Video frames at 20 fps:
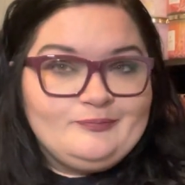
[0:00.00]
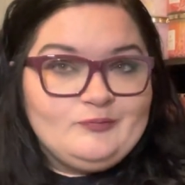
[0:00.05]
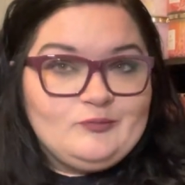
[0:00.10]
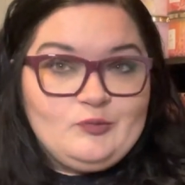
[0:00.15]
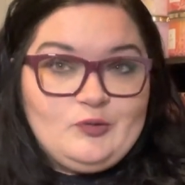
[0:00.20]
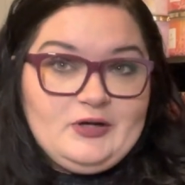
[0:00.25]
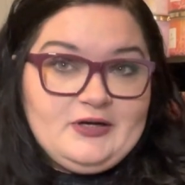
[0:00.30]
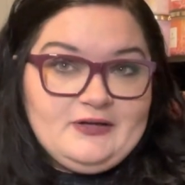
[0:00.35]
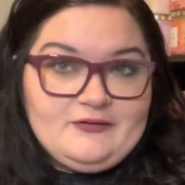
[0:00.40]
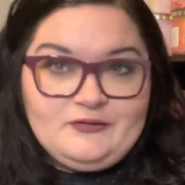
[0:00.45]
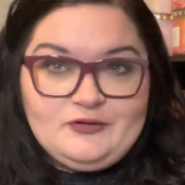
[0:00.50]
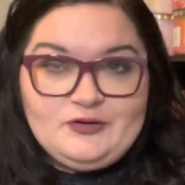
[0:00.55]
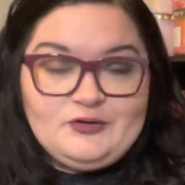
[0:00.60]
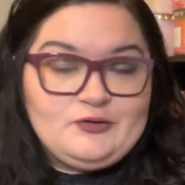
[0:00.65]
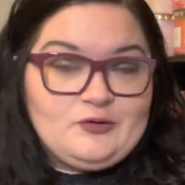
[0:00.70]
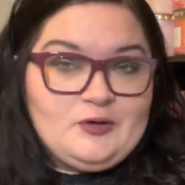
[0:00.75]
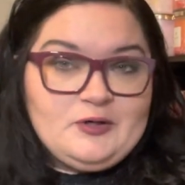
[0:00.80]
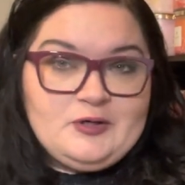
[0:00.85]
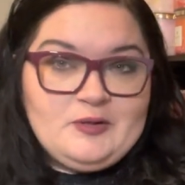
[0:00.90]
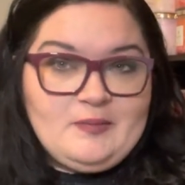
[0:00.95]
Whatever,
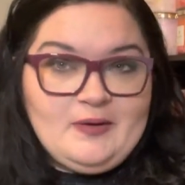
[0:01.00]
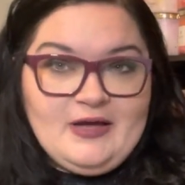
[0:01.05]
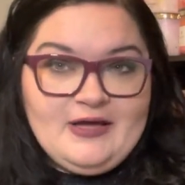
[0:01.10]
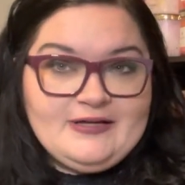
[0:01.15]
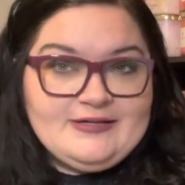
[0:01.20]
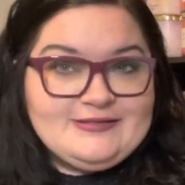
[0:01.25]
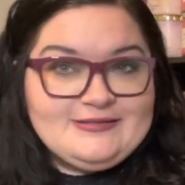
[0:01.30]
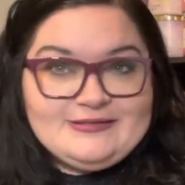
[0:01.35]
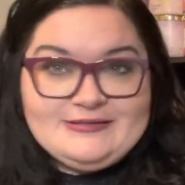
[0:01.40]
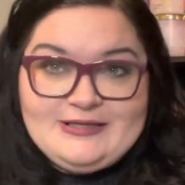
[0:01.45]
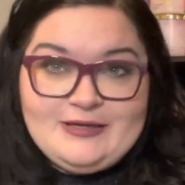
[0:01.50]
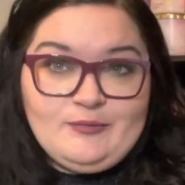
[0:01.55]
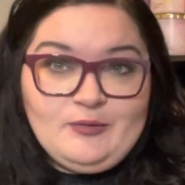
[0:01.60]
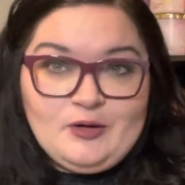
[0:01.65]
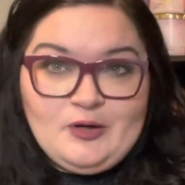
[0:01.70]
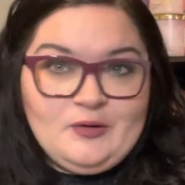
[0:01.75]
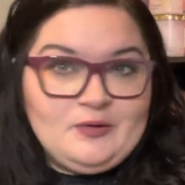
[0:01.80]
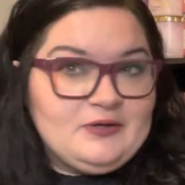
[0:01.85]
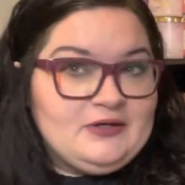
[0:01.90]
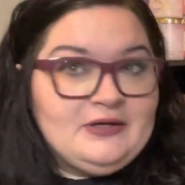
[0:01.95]
thrown in a box. They
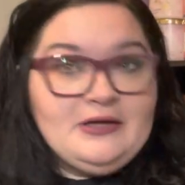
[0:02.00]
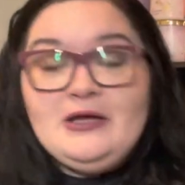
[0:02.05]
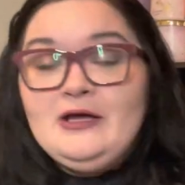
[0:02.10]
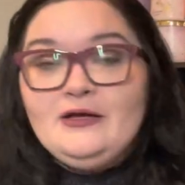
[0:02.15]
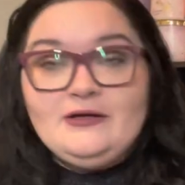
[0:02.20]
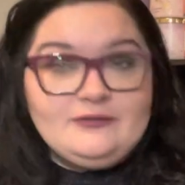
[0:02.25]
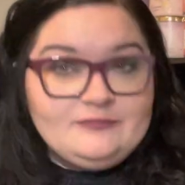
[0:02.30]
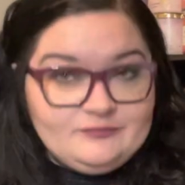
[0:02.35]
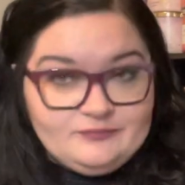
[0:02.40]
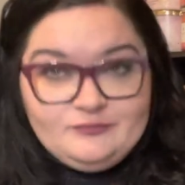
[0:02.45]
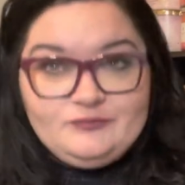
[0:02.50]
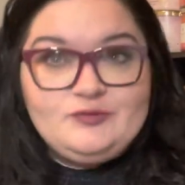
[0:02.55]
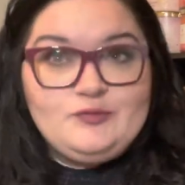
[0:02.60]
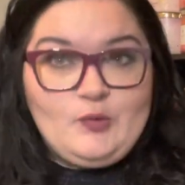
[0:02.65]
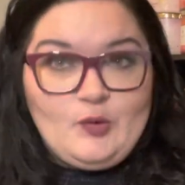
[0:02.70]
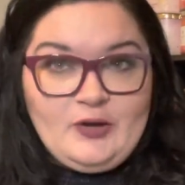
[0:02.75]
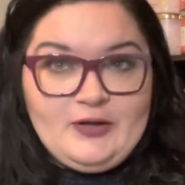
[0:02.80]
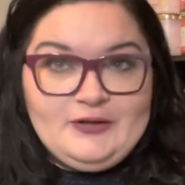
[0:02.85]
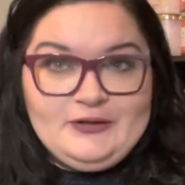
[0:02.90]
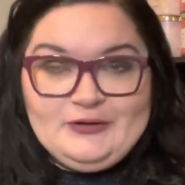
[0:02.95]
broke.
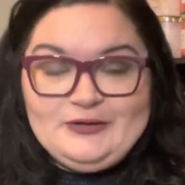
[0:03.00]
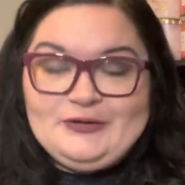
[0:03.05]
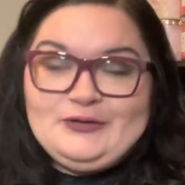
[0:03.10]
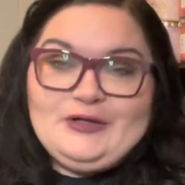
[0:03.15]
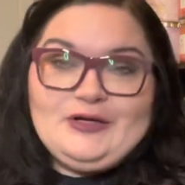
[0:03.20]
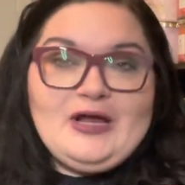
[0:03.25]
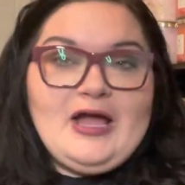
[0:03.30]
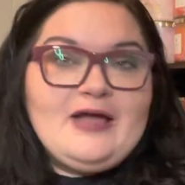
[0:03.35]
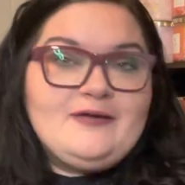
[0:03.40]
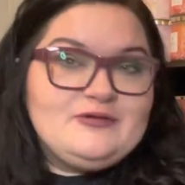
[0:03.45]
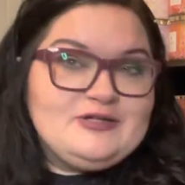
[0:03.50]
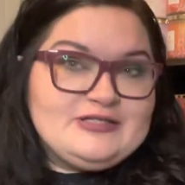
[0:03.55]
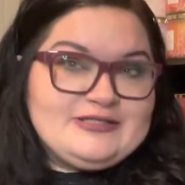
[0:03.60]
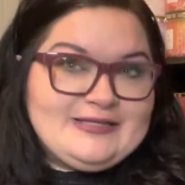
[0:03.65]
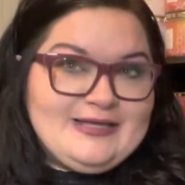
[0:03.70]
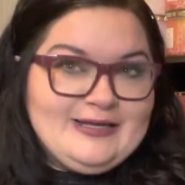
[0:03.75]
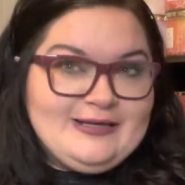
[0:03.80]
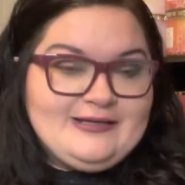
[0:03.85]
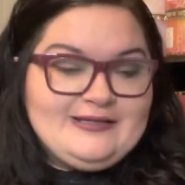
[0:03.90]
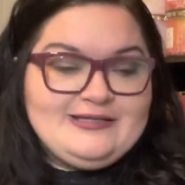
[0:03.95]
Spoiler alert. I'm just
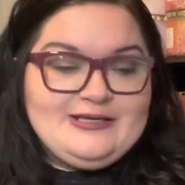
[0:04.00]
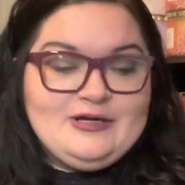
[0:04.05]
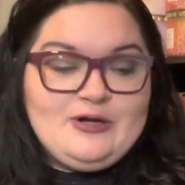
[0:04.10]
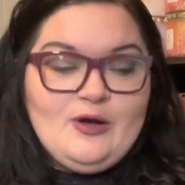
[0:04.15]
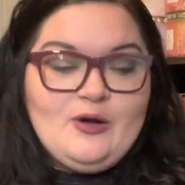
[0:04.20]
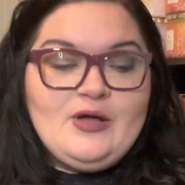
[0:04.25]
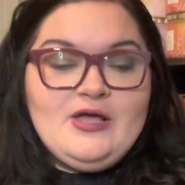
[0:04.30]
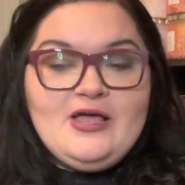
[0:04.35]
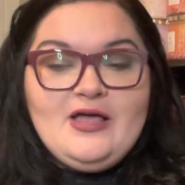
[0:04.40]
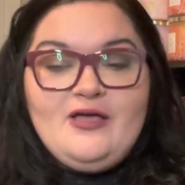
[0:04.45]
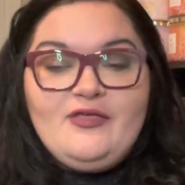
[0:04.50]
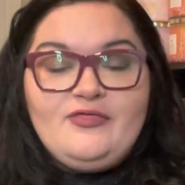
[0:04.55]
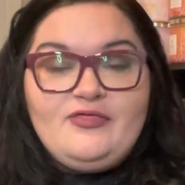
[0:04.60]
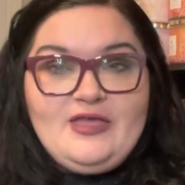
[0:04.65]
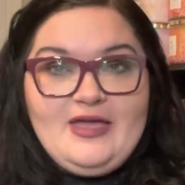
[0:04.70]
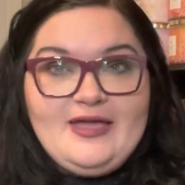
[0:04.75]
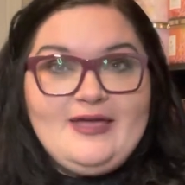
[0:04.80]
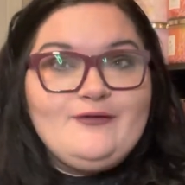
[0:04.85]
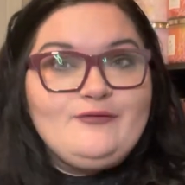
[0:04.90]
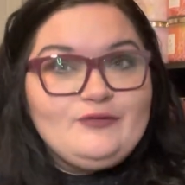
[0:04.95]
like, you know,
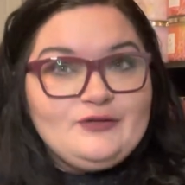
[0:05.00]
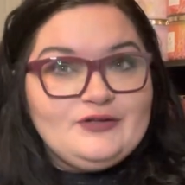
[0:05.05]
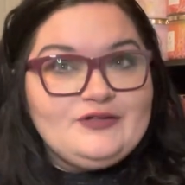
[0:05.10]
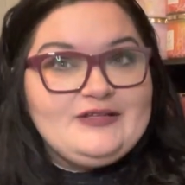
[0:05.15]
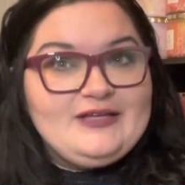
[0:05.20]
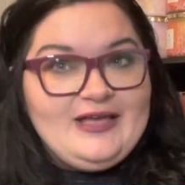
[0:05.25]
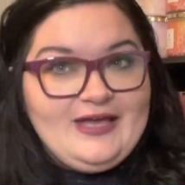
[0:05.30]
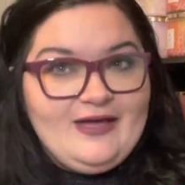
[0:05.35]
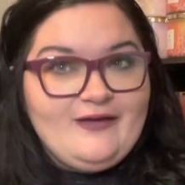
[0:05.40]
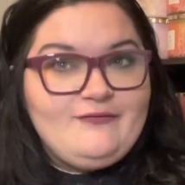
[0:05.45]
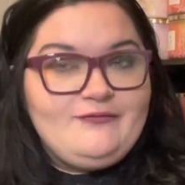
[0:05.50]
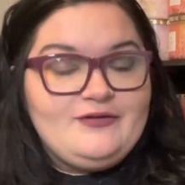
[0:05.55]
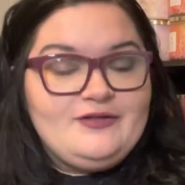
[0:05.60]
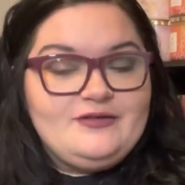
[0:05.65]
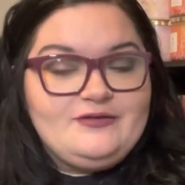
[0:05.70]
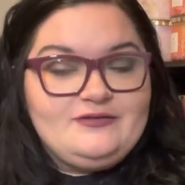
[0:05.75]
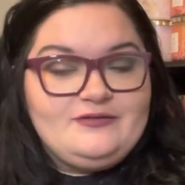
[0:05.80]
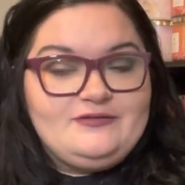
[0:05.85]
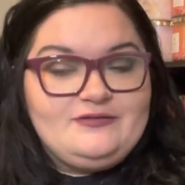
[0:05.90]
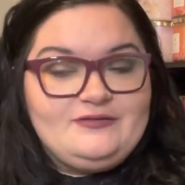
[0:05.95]
they really have
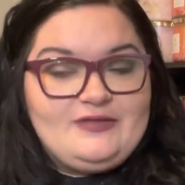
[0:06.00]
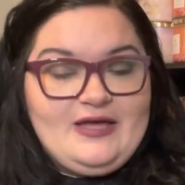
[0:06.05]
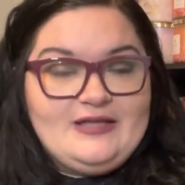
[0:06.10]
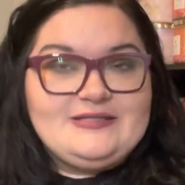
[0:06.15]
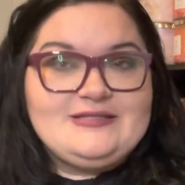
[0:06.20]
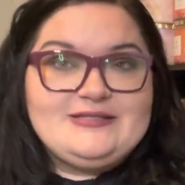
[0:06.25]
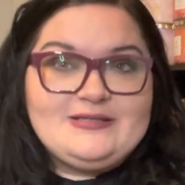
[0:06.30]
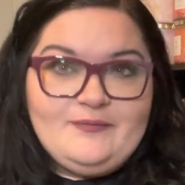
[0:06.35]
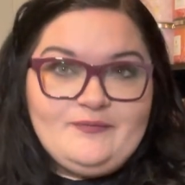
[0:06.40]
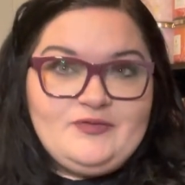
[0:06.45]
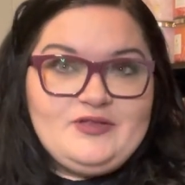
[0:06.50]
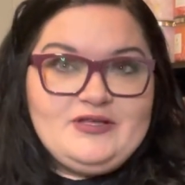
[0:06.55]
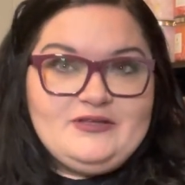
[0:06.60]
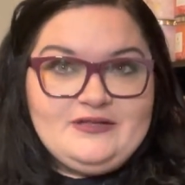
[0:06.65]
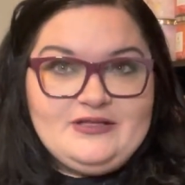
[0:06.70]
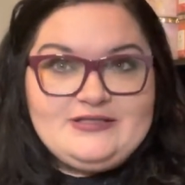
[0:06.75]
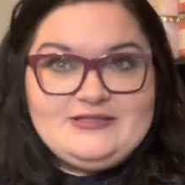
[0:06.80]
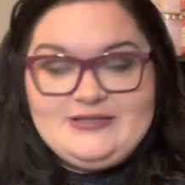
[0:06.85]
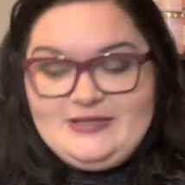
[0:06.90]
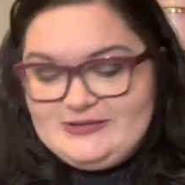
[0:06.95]
that. That's something
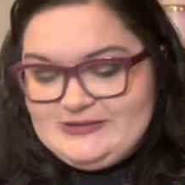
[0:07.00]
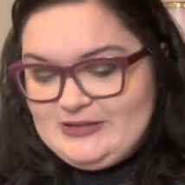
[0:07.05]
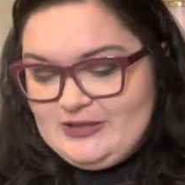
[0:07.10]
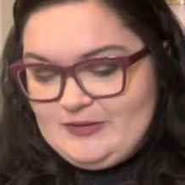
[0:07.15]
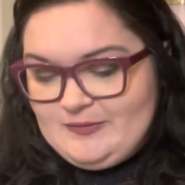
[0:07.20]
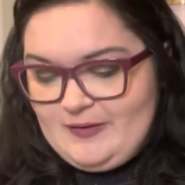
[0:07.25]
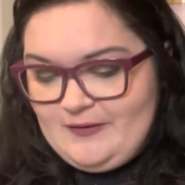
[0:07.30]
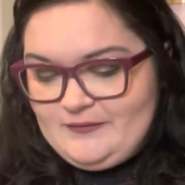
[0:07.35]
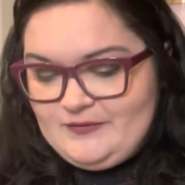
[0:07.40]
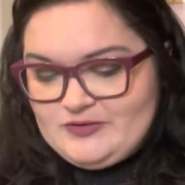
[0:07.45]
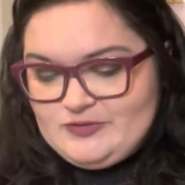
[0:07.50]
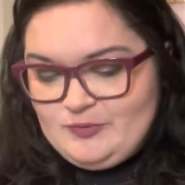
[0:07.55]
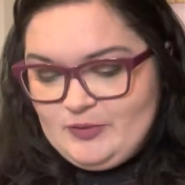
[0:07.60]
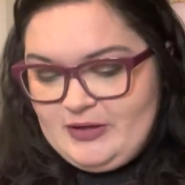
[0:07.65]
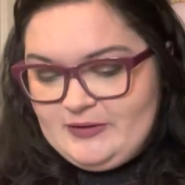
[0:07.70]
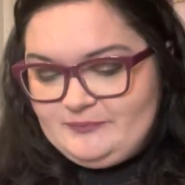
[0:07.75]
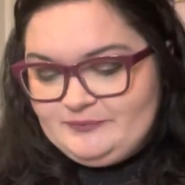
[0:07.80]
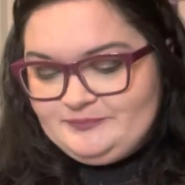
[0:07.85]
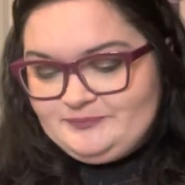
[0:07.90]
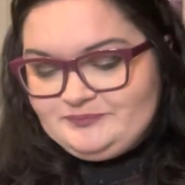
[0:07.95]
that stands out about this
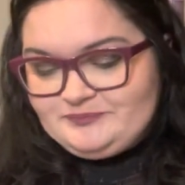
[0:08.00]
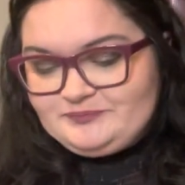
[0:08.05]
brand.